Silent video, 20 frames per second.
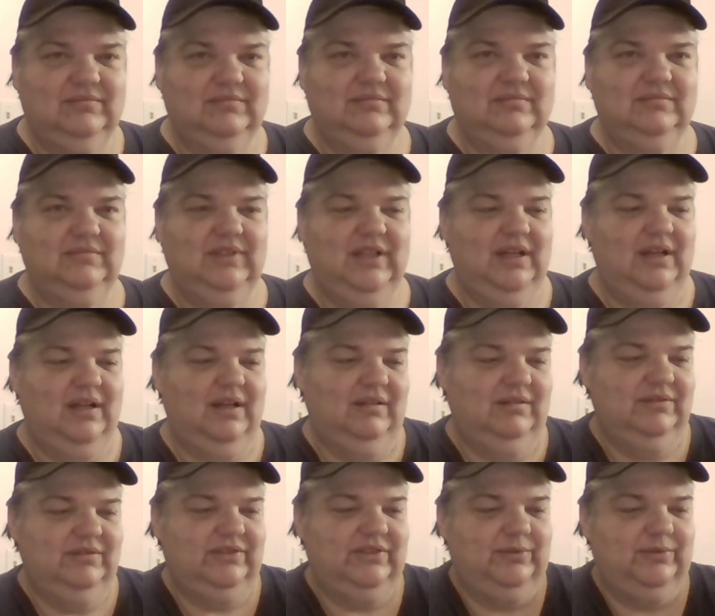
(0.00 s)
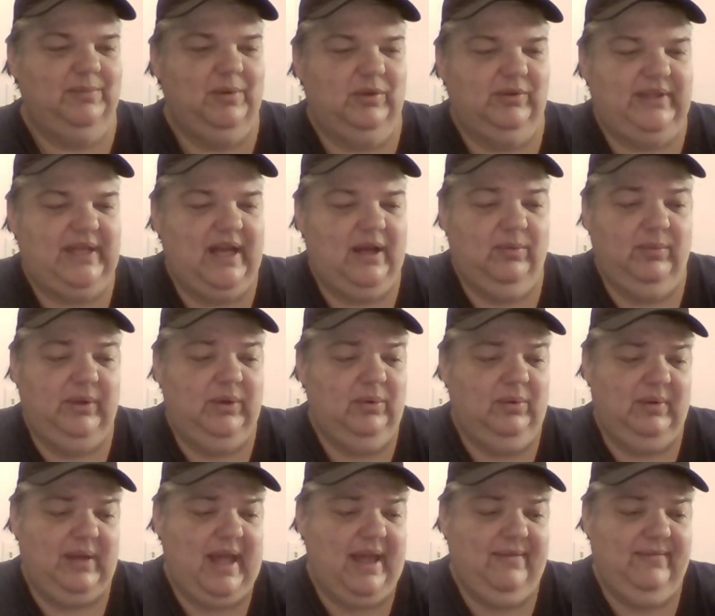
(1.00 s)
it's a small town. We
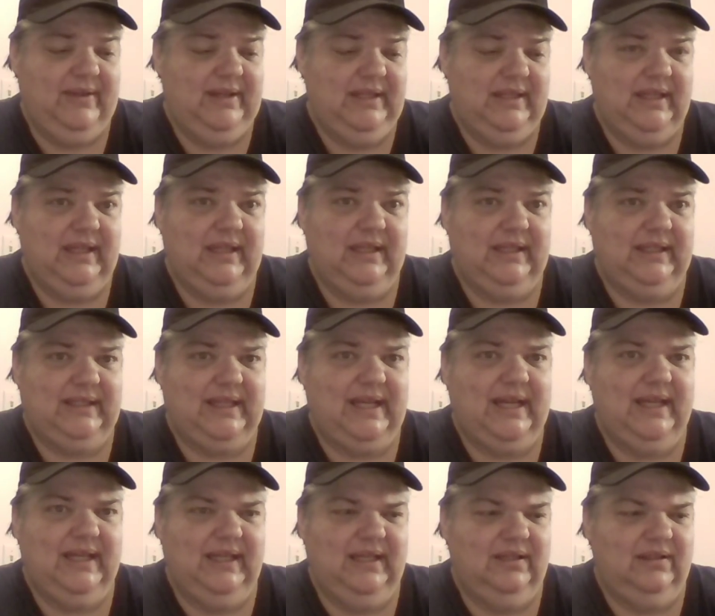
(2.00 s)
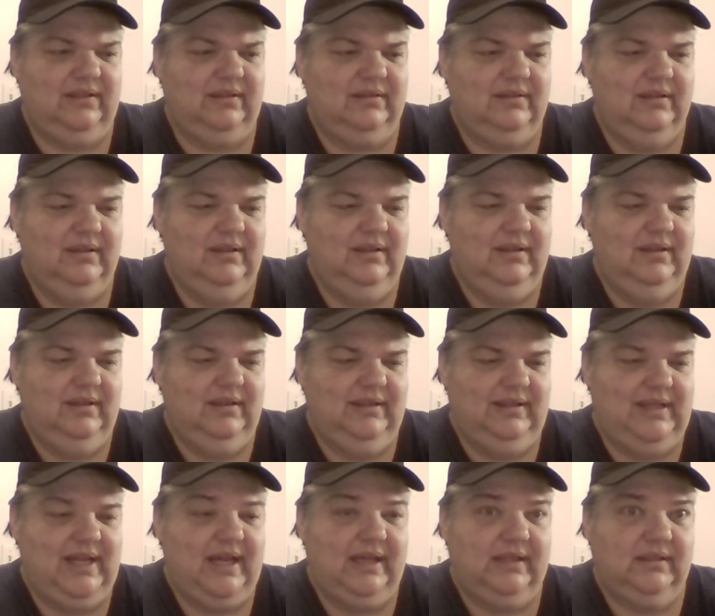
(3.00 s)
don't have anything like that here
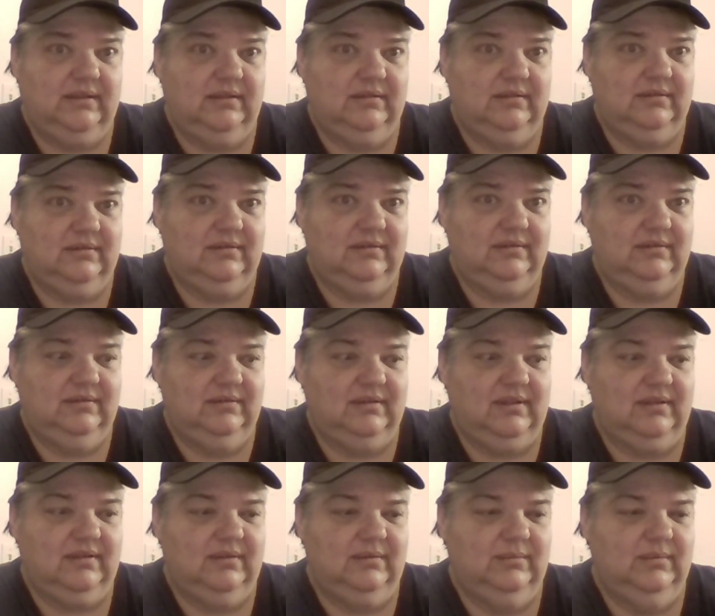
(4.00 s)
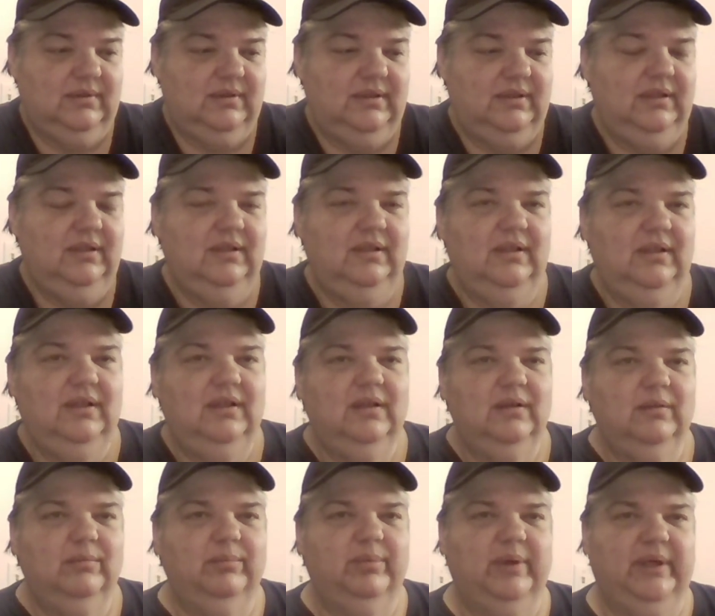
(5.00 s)
yet, knock on wood.
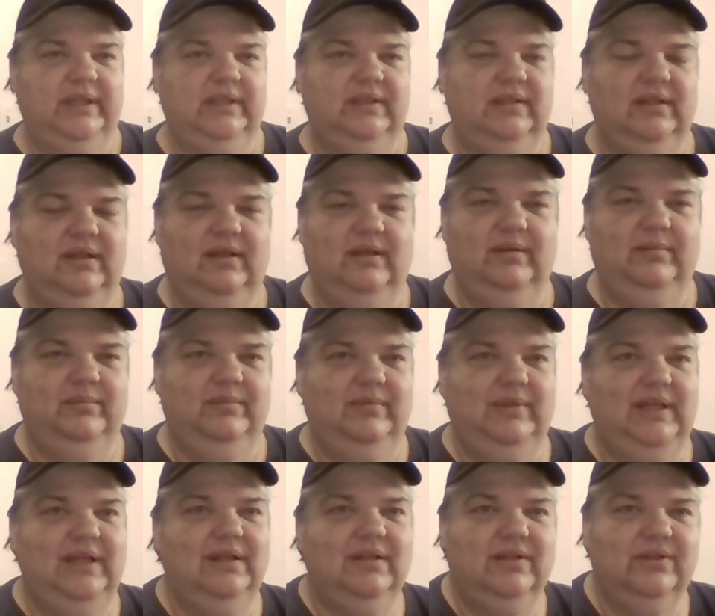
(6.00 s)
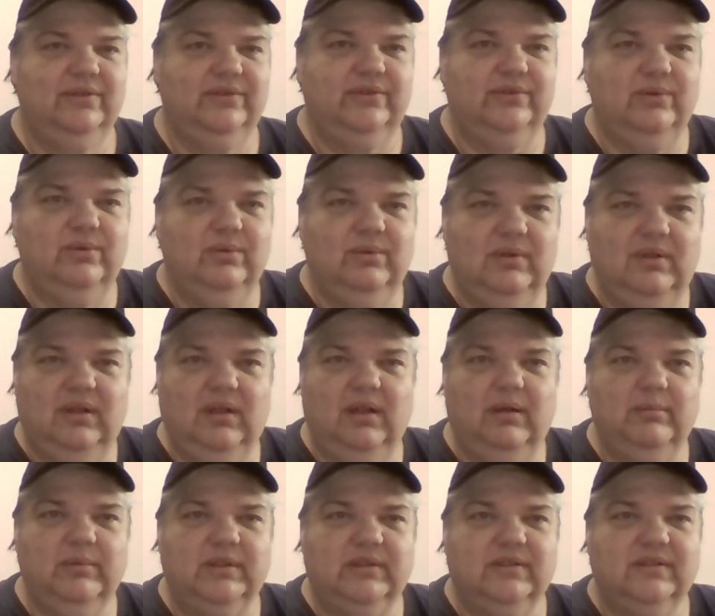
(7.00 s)
But Nina goes to school in
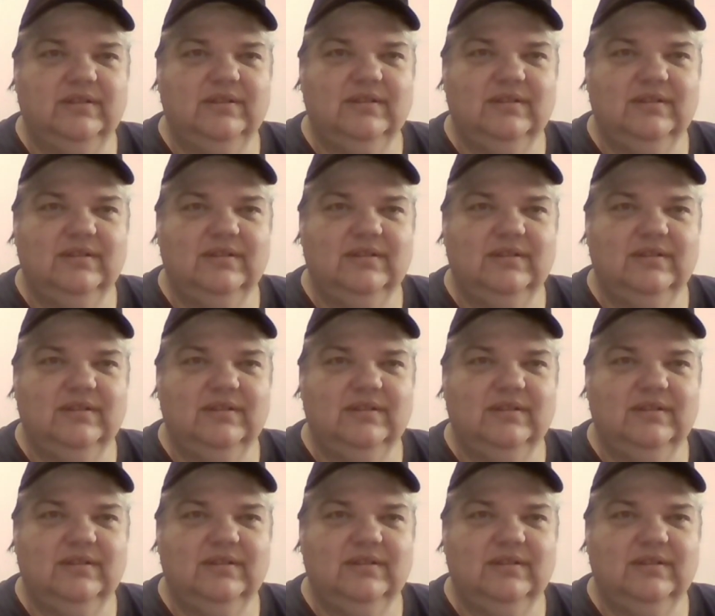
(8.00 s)
Columbus.